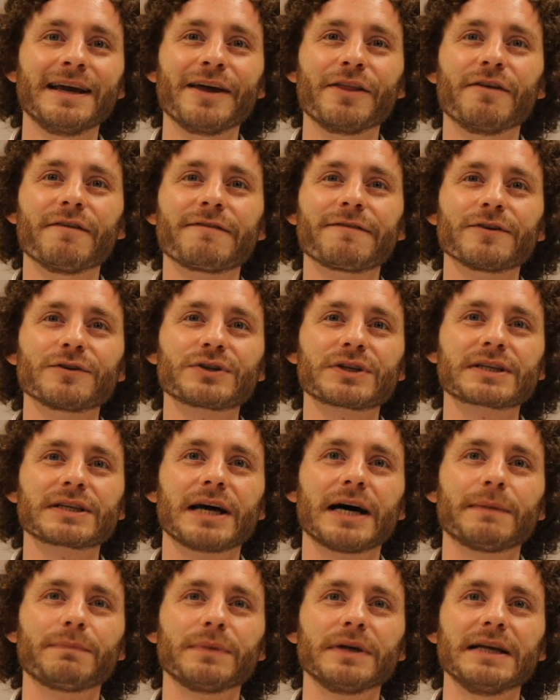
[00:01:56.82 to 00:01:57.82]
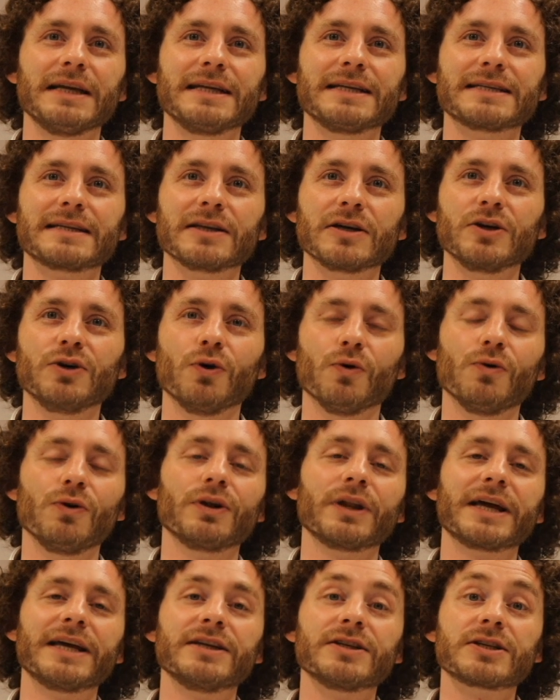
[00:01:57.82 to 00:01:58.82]
The first stop is the
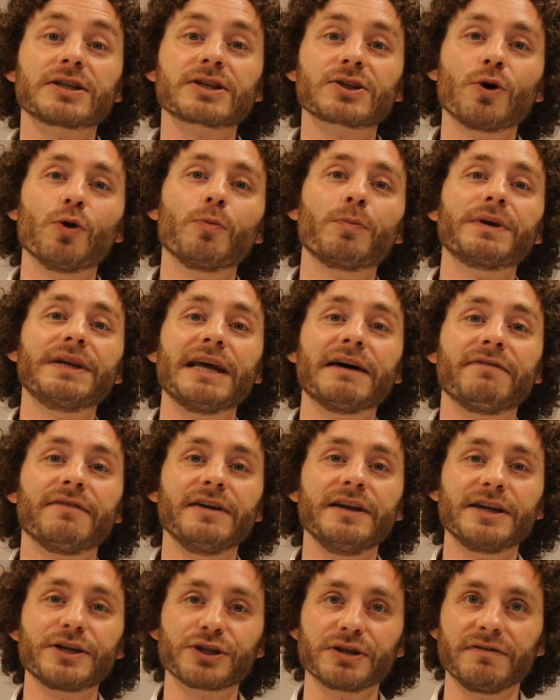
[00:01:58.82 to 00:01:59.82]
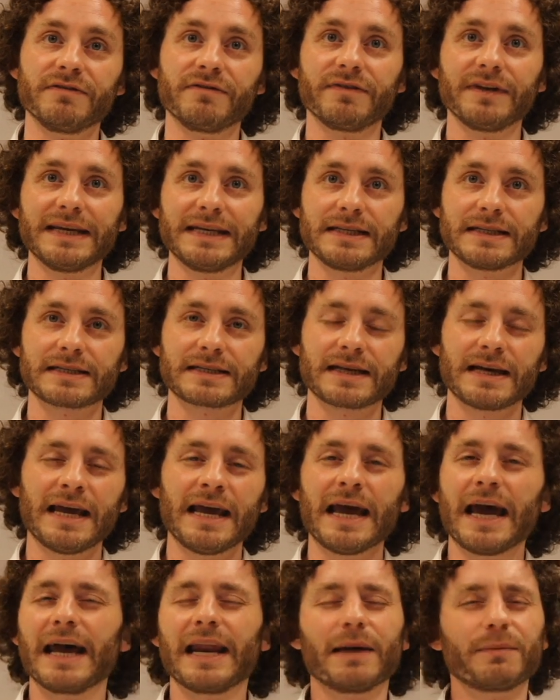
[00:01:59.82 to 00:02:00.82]
goal and scope definition phase,
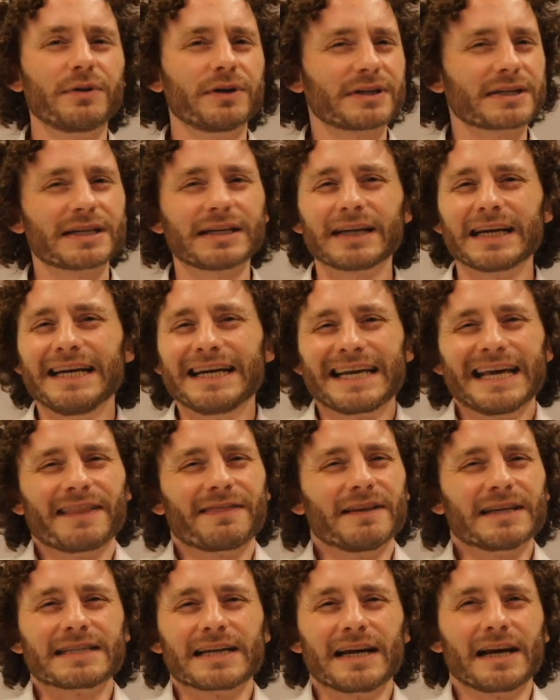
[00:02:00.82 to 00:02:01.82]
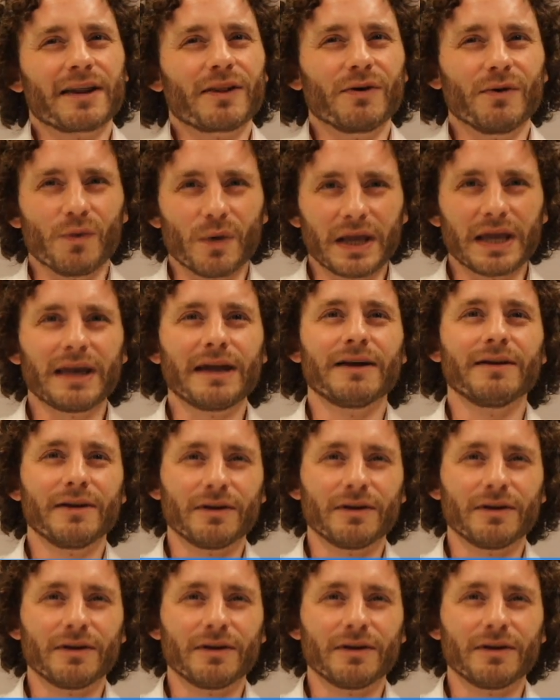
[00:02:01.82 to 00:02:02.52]
and I'm just going to get this out of the way